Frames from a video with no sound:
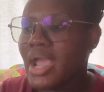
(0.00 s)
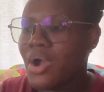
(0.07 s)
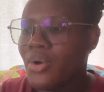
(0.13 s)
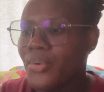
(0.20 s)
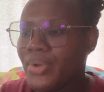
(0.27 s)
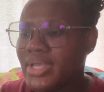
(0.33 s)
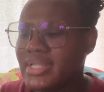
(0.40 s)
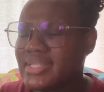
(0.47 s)

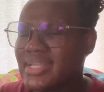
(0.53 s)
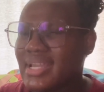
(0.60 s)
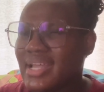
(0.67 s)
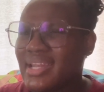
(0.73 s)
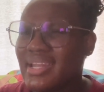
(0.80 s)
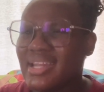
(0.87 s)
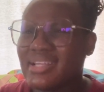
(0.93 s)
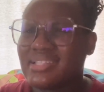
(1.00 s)
Waited.
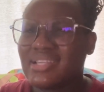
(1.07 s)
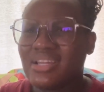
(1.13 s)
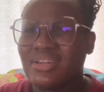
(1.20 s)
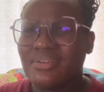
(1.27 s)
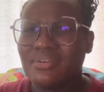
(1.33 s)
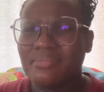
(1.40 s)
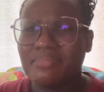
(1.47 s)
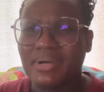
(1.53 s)
And then I said,
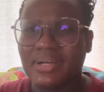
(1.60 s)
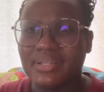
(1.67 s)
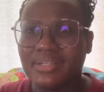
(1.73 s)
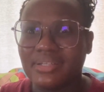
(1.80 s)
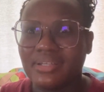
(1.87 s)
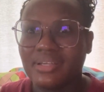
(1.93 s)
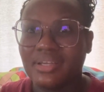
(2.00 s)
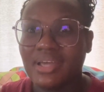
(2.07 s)
no,
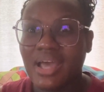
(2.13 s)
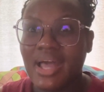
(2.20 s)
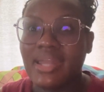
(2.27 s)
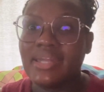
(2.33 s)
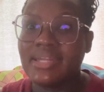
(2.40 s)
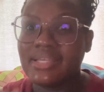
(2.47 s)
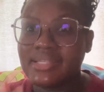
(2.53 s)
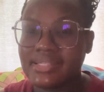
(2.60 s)
man.
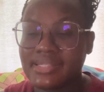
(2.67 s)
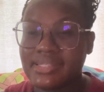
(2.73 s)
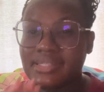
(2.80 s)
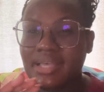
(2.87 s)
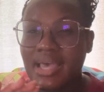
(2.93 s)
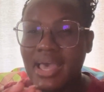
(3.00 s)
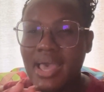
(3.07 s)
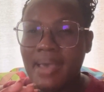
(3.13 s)
And
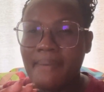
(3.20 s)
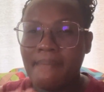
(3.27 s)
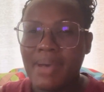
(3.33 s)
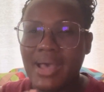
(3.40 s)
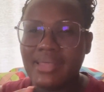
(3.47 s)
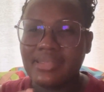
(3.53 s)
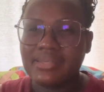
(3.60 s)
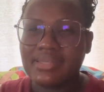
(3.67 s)

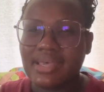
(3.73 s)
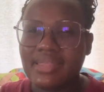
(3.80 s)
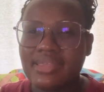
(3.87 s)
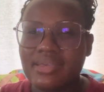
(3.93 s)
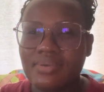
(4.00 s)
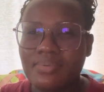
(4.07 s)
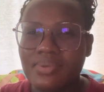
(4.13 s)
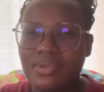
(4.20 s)
by this, I
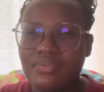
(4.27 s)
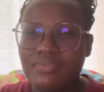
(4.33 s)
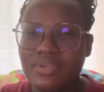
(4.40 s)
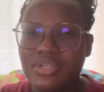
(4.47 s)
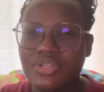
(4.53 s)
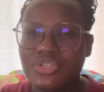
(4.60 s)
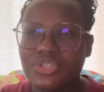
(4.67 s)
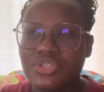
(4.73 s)
think we
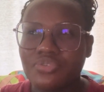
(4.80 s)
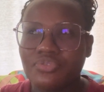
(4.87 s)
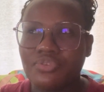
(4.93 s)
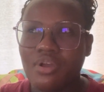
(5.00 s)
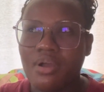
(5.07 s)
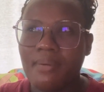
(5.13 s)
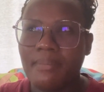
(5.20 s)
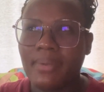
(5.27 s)
reached
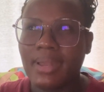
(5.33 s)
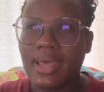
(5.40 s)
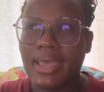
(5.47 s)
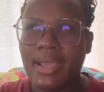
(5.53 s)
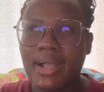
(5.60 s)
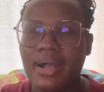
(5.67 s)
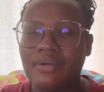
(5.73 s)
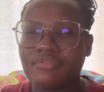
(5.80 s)
from
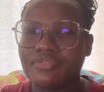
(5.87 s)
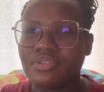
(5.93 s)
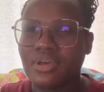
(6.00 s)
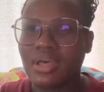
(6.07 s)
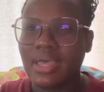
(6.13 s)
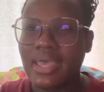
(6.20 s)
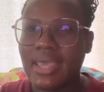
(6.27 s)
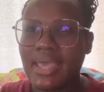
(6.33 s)
like
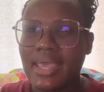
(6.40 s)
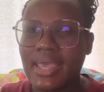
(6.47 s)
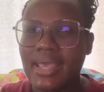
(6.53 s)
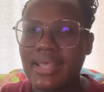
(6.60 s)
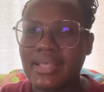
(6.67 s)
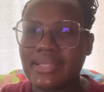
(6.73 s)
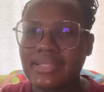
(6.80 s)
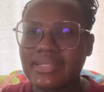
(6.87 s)
after
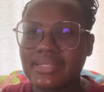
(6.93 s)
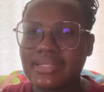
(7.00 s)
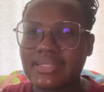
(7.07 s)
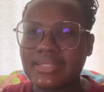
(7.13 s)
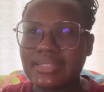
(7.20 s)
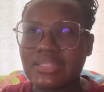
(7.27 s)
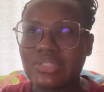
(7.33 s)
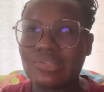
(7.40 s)

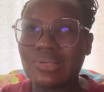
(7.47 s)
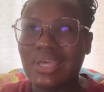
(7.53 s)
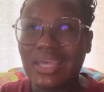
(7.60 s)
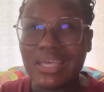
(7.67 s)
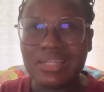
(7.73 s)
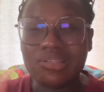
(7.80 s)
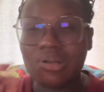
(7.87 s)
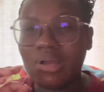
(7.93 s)
to
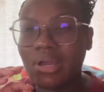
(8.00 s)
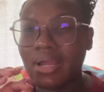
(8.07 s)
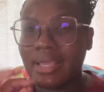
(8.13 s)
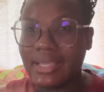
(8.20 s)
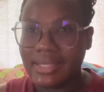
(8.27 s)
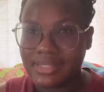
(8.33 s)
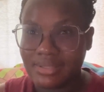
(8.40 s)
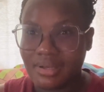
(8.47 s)
8 or
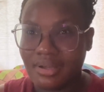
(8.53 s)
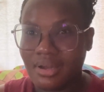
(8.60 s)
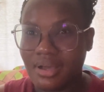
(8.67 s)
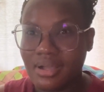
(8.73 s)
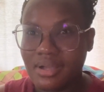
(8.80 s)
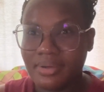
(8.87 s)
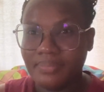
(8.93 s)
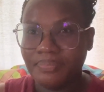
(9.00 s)
8
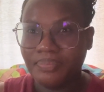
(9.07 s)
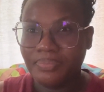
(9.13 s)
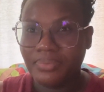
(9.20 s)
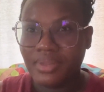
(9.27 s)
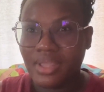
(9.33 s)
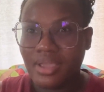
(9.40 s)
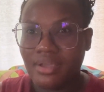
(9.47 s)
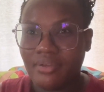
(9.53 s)
o'clock,
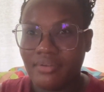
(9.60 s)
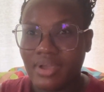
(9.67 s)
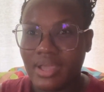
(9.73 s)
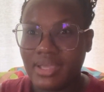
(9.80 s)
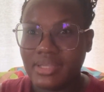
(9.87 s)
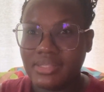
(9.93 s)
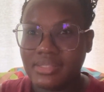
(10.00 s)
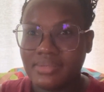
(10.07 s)

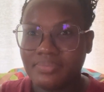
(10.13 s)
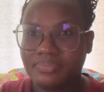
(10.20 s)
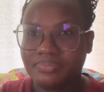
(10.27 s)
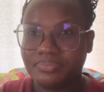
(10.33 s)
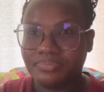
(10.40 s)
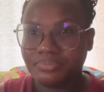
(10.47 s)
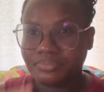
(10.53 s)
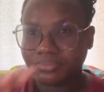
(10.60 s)
right?
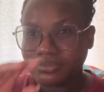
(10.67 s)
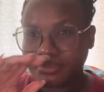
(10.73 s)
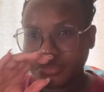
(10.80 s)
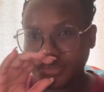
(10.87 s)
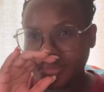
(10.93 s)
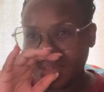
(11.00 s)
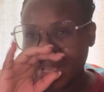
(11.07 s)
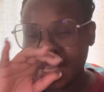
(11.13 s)

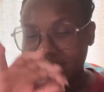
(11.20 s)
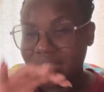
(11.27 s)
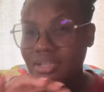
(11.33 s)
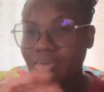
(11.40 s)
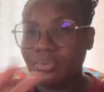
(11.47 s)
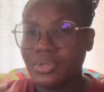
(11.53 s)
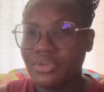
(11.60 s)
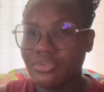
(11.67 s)
I
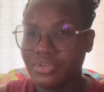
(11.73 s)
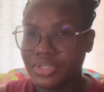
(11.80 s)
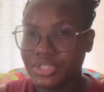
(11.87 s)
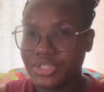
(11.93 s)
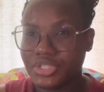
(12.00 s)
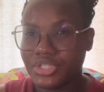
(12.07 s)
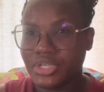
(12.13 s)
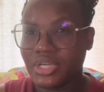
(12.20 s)
think we
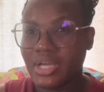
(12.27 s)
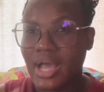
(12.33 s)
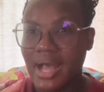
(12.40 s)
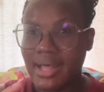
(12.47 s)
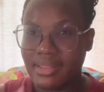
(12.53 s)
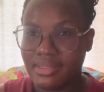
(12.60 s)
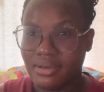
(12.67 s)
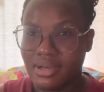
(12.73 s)
reached
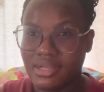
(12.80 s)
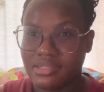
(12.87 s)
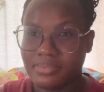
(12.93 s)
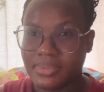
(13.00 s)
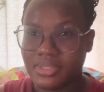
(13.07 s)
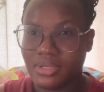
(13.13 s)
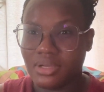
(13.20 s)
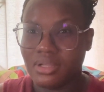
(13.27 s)
at the
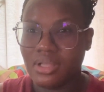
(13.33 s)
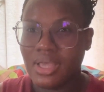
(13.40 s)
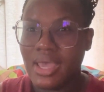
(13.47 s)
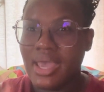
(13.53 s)
hospital.